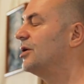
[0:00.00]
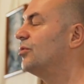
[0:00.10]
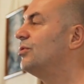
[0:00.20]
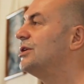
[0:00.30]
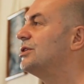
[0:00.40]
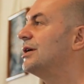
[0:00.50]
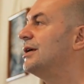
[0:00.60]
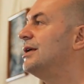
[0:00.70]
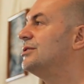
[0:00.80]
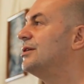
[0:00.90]
which
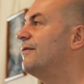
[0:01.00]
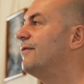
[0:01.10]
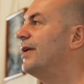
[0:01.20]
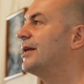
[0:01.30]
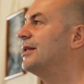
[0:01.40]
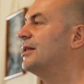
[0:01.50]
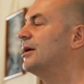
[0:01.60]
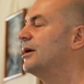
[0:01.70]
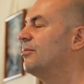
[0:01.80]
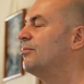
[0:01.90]
is reflected
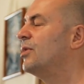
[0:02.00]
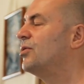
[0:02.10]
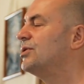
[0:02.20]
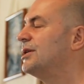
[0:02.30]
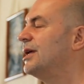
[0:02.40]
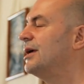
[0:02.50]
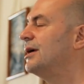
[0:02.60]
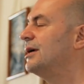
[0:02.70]
mostly